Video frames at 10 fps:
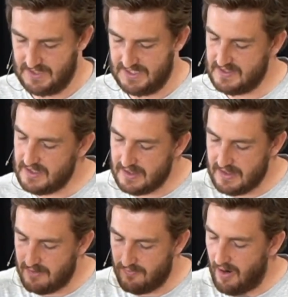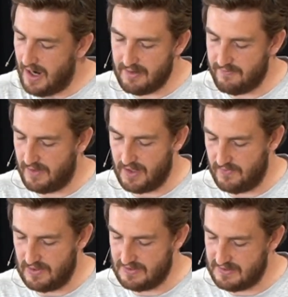It's sitting there right in front
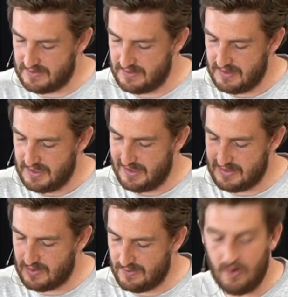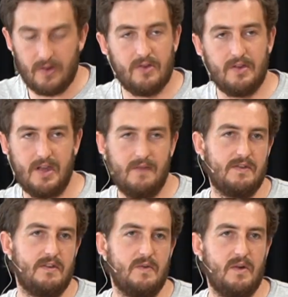of us. It's, it's God who
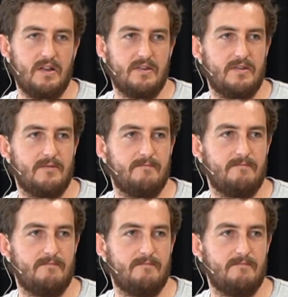gives it to us.